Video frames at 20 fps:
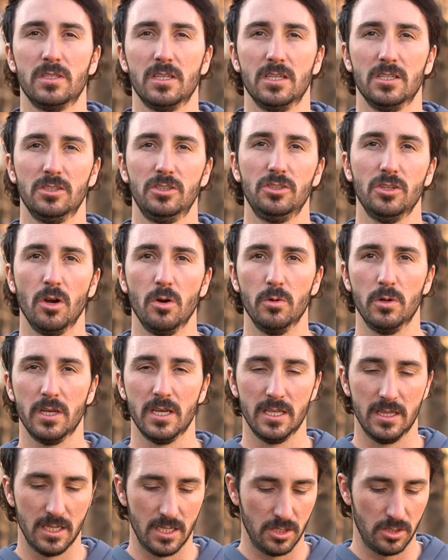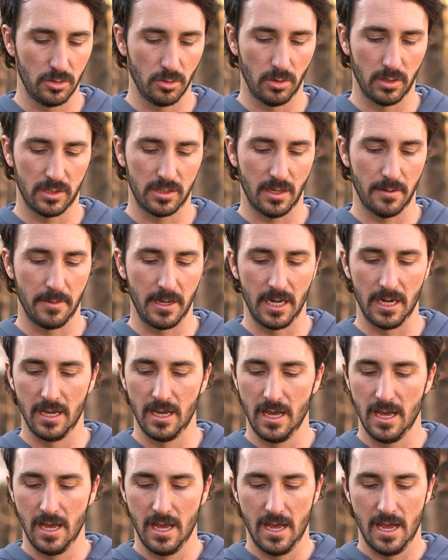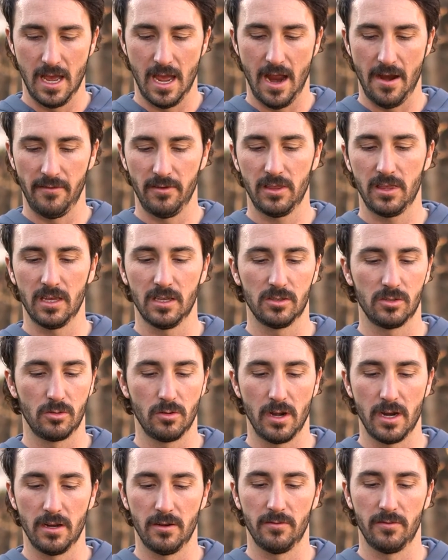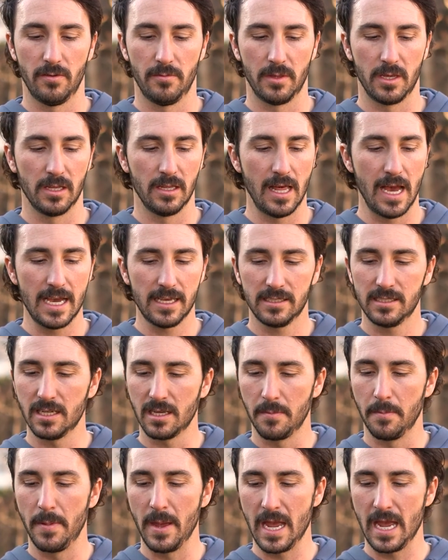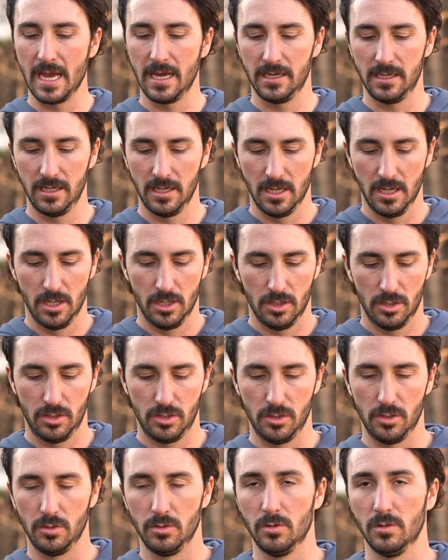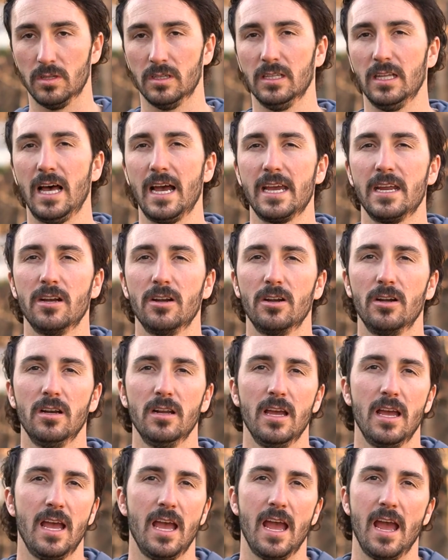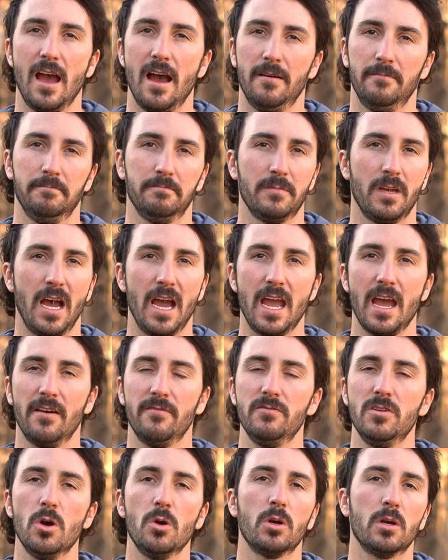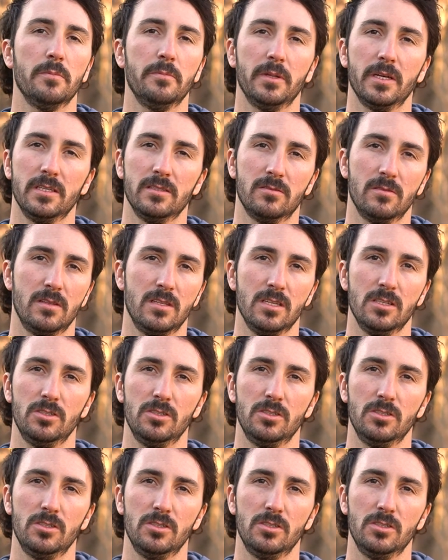and it showed in these shorts. I mean, everything's great, from the elastic band to the liner. I have no complaints with these